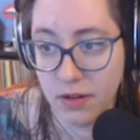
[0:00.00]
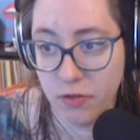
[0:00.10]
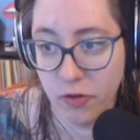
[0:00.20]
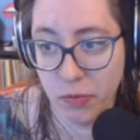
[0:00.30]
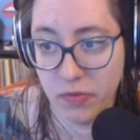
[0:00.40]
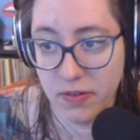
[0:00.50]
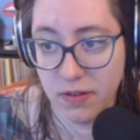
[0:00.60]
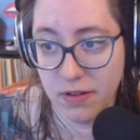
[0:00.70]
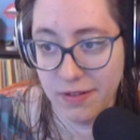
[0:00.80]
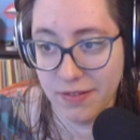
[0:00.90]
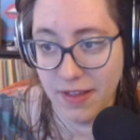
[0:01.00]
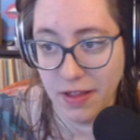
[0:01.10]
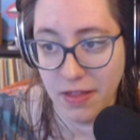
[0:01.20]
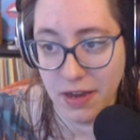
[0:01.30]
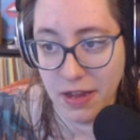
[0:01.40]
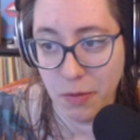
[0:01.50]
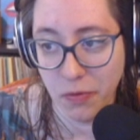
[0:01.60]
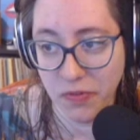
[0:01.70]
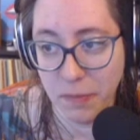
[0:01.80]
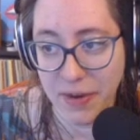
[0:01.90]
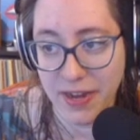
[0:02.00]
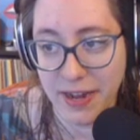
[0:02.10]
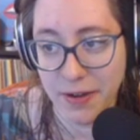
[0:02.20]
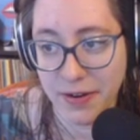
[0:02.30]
Joe's said that I don't think I've played Final.